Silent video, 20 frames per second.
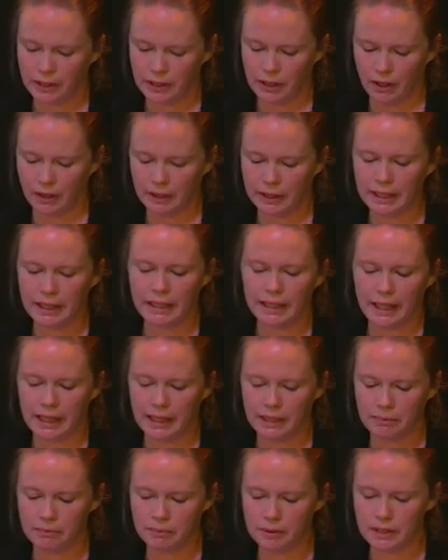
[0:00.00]
our key
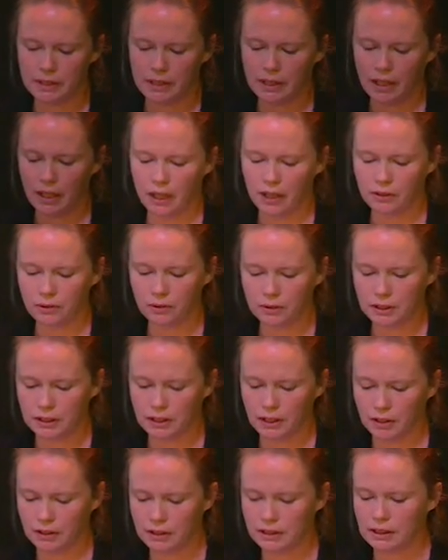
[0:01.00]
aims and
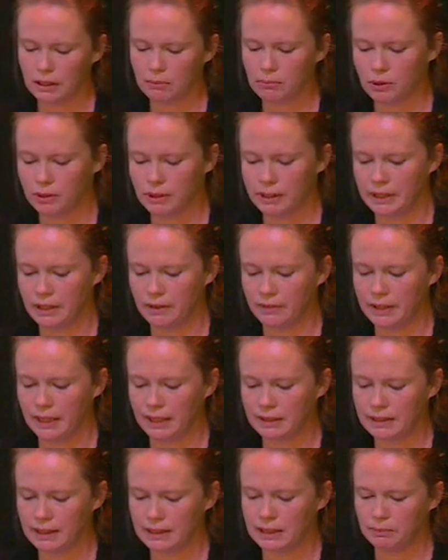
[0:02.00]
also a summary of the
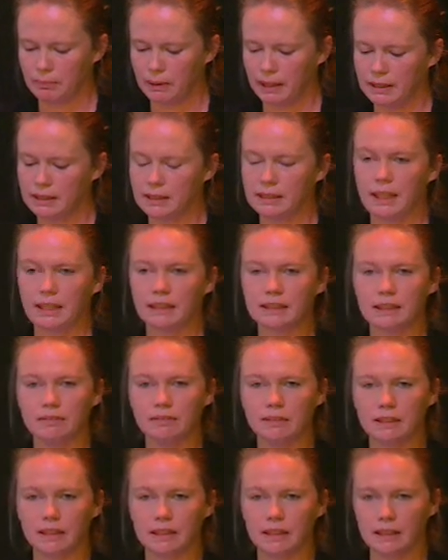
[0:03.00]
anticipated
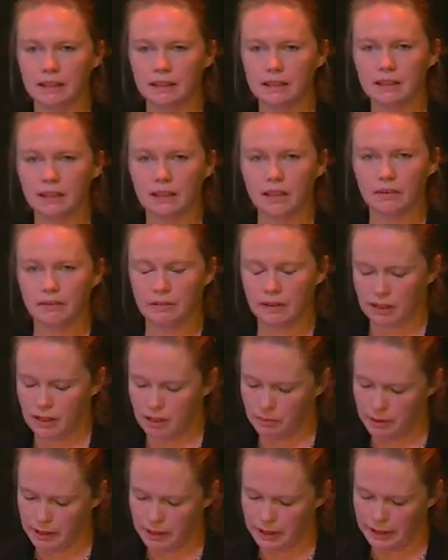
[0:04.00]
activities for the
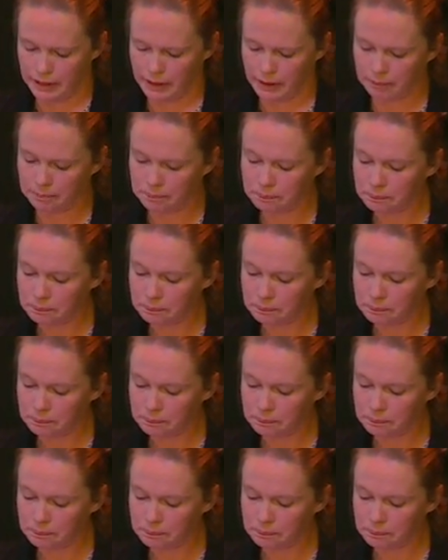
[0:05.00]
coming year.